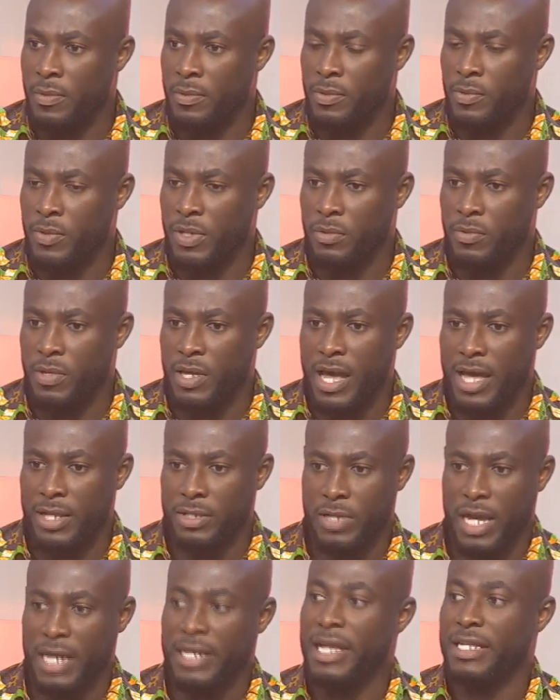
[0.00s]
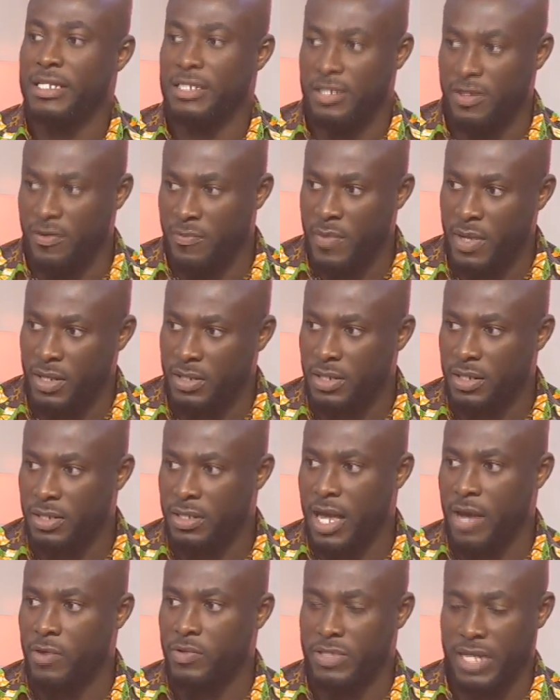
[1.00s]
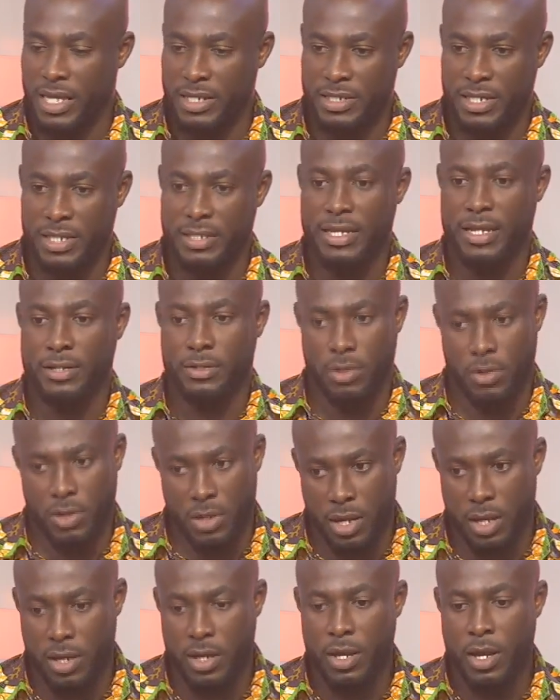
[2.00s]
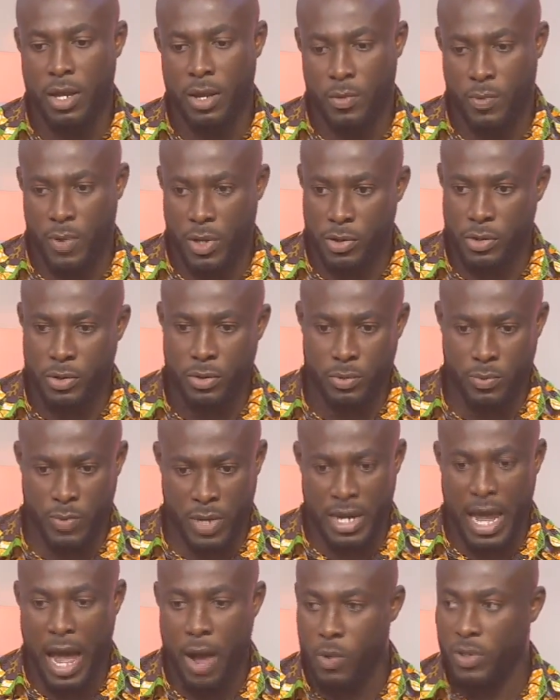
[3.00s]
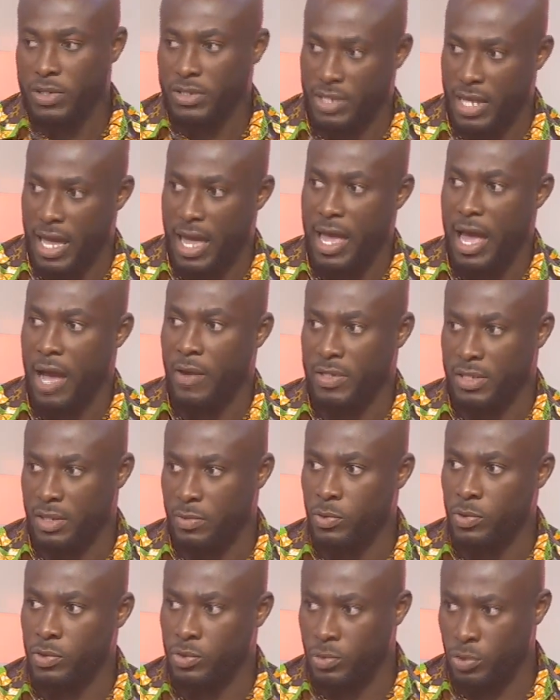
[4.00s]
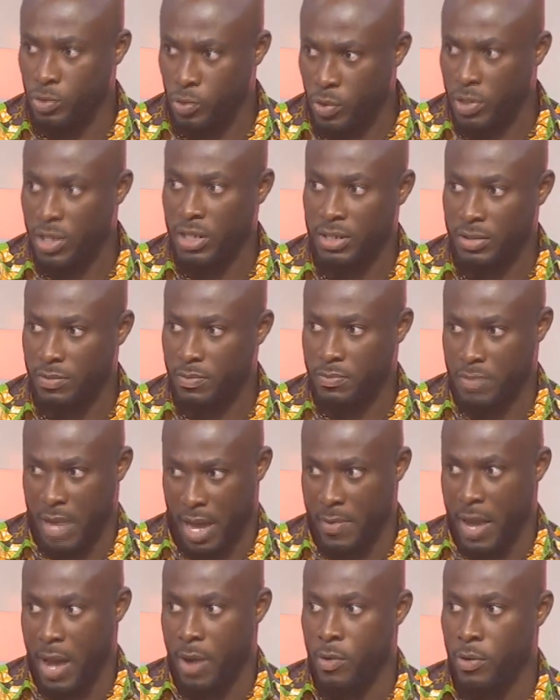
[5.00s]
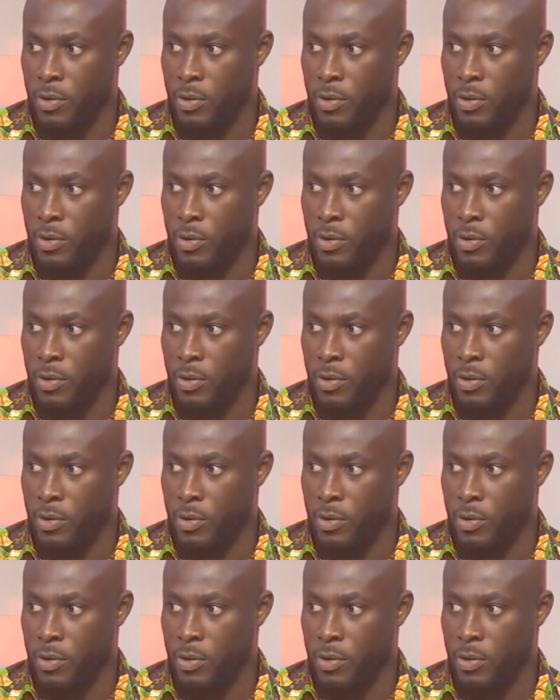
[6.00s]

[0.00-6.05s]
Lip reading: with regards to an achievement. Okay. That will suggest that, okay, when I was there, I was able to do this by my own.